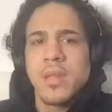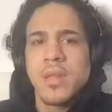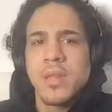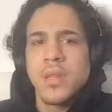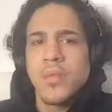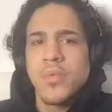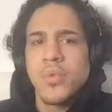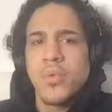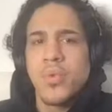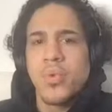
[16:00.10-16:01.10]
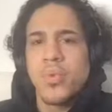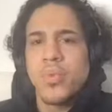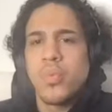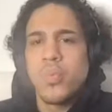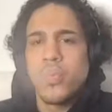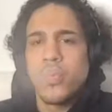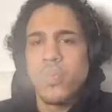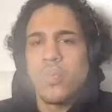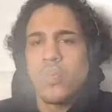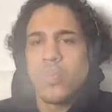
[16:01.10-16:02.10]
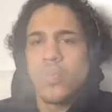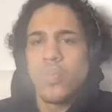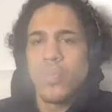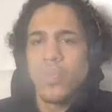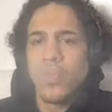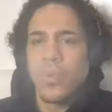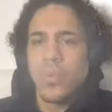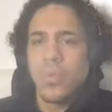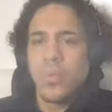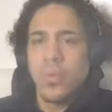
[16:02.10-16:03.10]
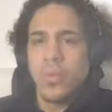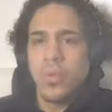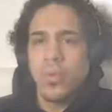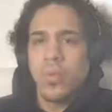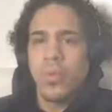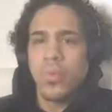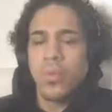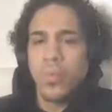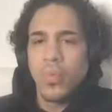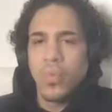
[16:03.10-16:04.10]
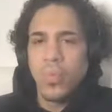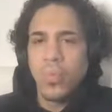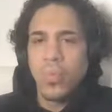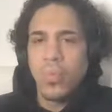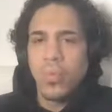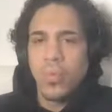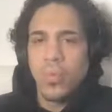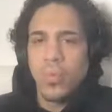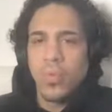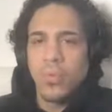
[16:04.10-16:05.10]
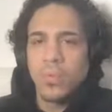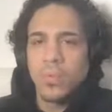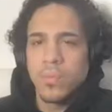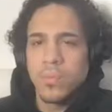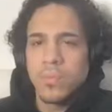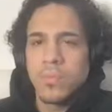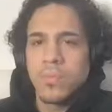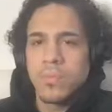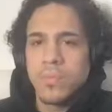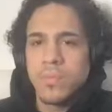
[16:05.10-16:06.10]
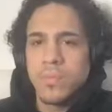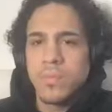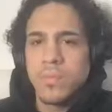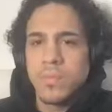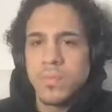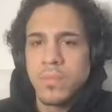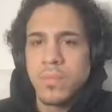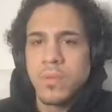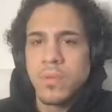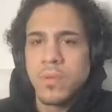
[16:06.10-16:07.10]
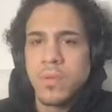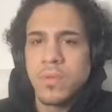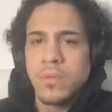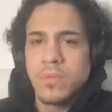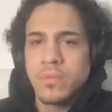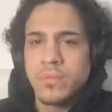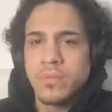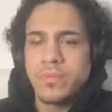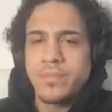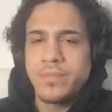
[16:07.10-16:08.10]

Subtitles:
No words are spoken by the person on screen.